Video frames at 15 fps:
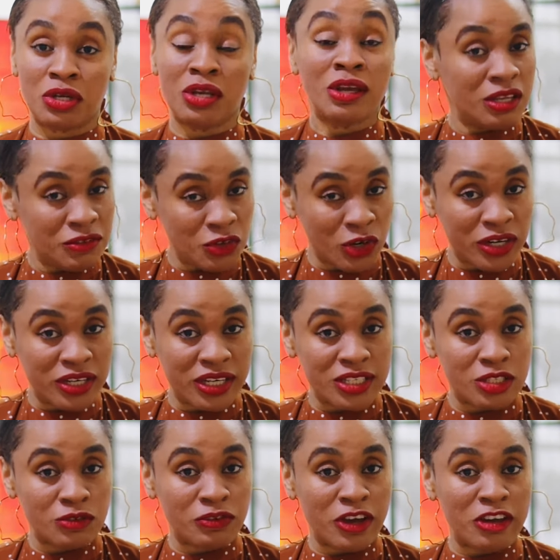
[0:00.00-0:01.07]
If you're a
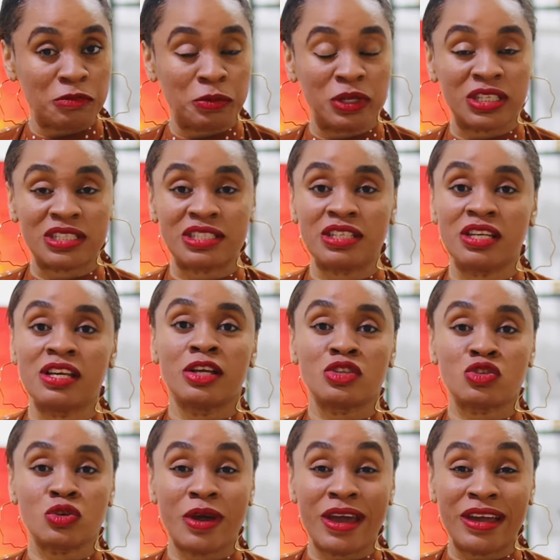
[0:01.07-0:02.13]
9-to-5 person,
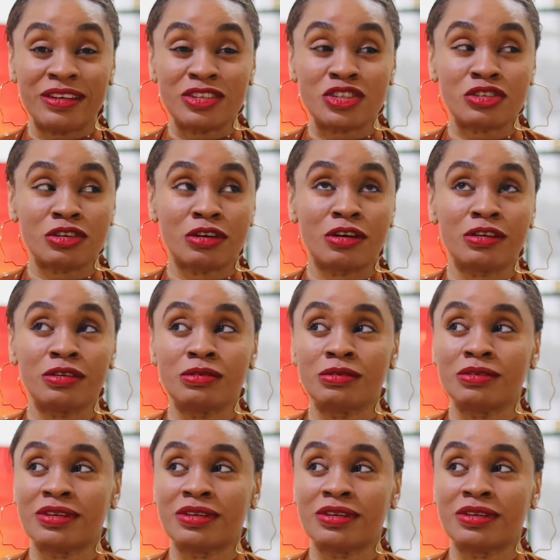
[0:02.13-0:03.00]
to ensure you